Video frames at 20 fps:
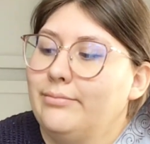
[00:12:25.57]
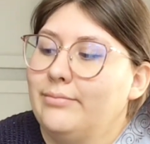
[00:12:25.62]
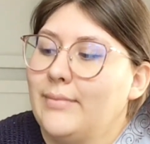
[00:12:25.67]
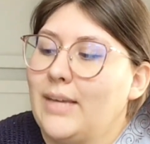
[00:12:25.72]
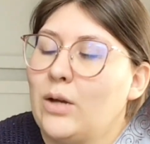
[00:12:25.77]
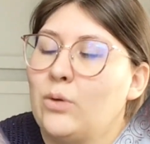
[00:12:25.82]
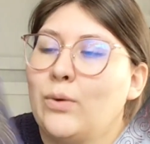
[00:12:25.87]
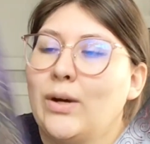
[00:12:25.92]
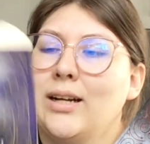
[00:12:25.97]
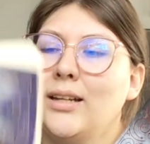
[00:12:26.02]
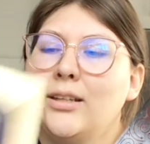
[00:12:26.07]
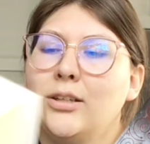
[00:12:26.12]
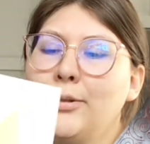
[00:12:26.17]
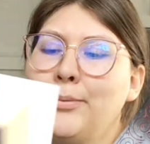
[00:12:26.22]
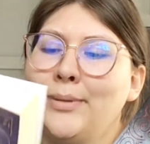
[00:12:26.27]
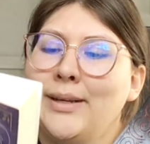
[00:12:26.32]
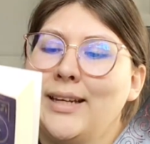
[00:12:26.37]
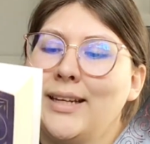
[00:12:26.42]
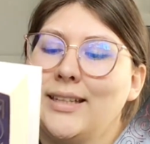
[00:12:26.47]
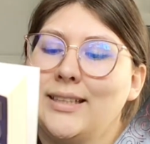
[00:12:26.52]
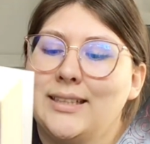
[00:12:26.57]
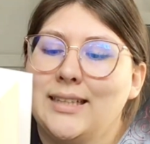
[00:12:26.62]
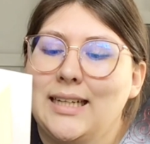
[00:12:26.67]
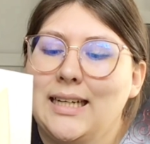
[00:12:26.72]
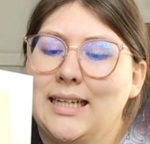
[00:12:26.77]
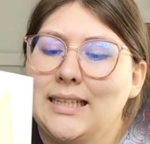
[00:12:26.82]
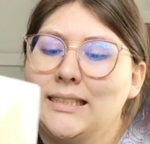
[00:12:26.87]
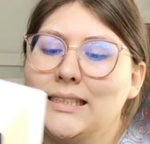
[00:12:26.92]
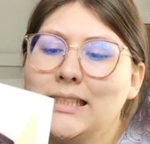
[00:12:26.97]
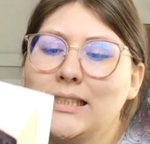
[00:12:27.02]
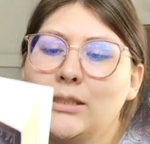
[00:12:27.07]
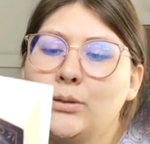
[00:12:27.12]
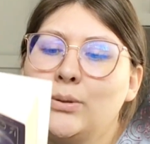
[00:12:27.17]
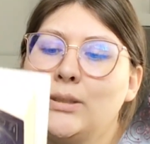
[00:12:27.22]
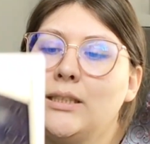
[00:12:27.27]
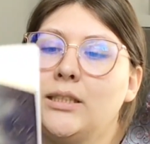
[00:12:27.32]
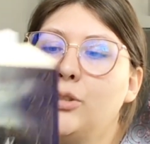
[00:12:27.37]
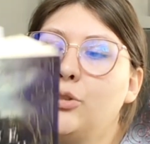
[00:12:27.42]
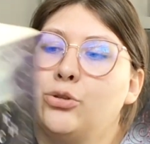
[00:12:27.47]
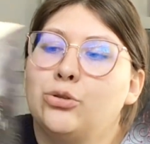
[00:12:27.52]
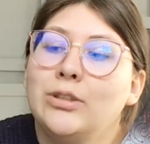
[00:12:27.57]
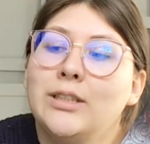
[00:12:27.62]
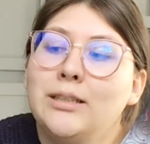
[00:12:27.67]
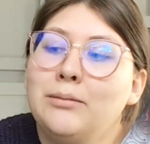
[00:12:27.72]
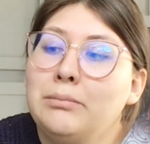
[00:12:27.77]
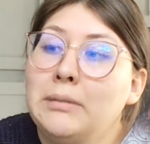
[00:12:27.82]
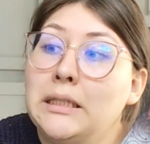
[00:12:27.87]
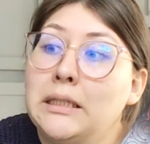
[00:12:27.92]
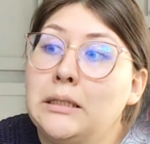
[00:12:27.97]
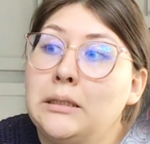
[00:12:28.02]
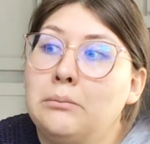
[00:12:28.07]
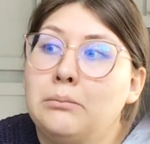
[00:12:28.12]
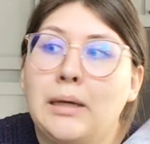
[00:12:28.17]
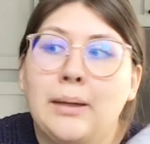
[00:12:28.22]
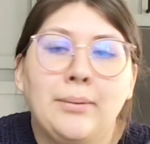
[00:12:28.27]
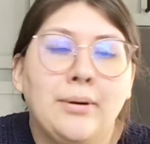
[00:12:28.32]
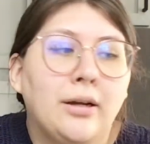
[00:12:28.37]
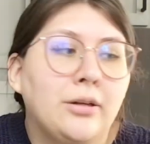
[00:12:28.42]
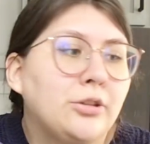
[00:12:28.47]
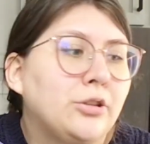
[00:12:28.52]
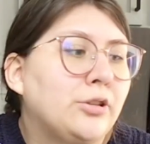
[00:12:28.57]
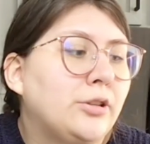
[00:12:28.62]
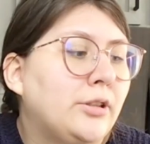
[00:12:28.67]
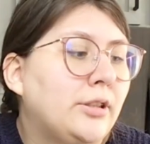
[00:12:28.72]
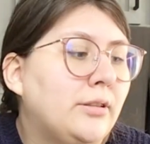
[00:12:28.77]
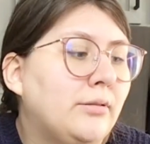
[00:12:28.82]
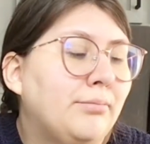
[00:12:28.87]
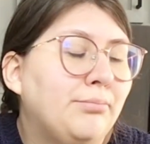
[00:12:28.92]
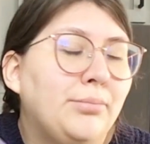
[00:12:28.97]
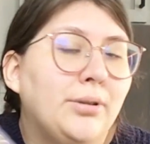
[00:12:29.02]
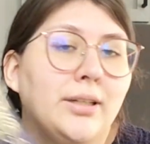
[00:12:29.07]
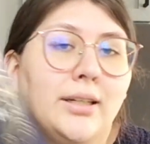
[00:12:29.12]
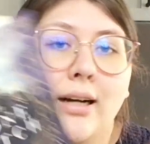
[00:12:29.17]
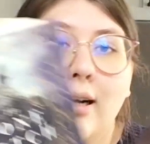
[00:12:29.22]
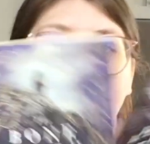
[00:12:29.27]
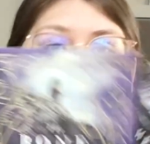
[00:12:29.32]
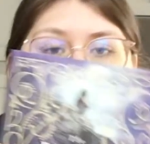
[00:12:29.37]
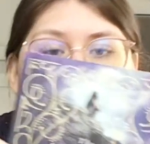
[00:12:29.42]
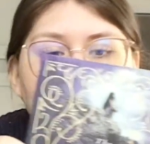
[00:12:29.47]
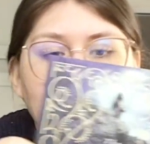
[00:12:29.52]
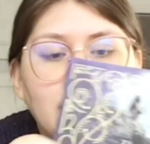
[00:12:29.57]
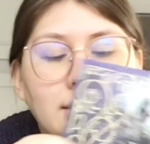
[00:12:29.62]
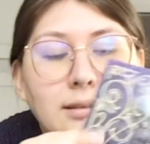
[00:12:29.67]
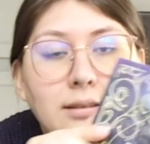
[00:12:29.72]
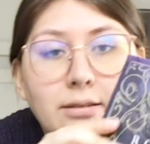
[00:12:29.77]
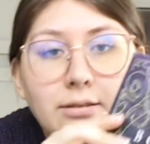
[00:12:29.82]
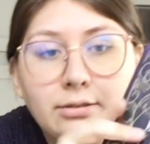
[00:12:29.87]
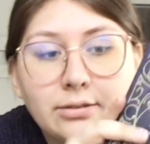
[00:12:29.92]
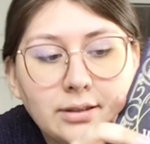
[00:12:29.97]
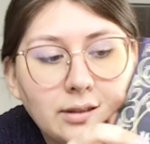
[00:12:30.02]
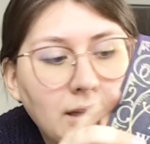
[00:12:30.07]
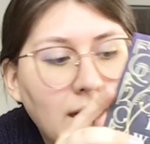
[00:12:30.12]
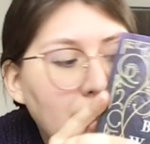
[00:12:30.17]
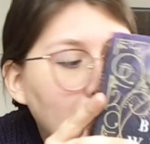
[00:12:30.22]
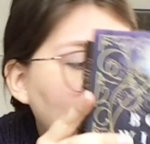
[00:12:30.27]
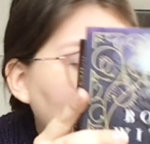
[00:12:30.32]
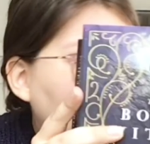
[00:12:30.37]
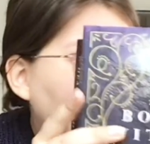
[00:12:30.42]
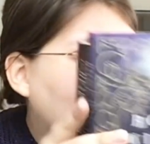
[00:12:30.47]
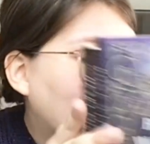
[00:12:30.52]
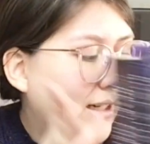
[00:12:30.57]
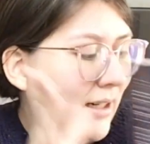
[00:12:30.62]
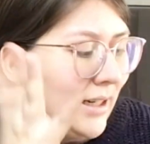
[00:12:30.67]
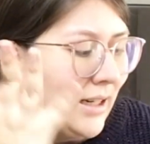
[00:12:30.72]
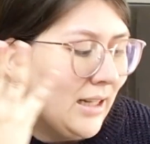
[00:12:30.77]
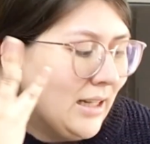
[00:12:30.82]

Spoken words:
I read a little bit. It doesn't really intrigue me. Maybe I'll just put it out into the Little Free Library.